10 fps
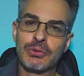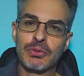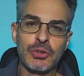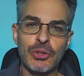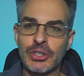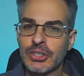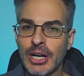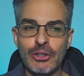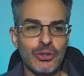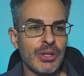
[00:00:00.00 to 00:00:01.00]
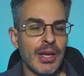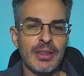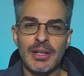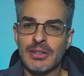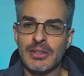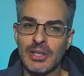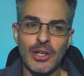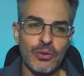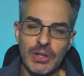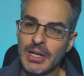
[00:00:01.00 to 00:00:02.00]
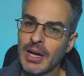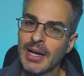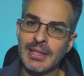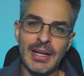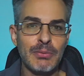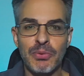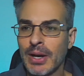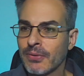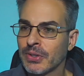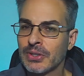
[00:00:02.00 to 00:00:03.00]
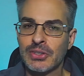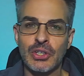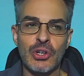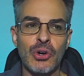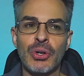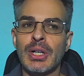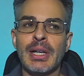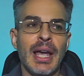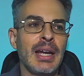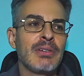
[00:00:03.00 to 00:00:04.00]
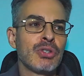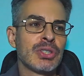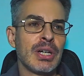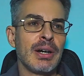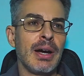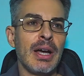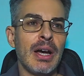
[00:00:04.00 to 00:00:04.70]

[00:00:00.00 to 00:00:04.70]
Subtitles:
took a shower together and stayed overnight and had breakfast, and it was a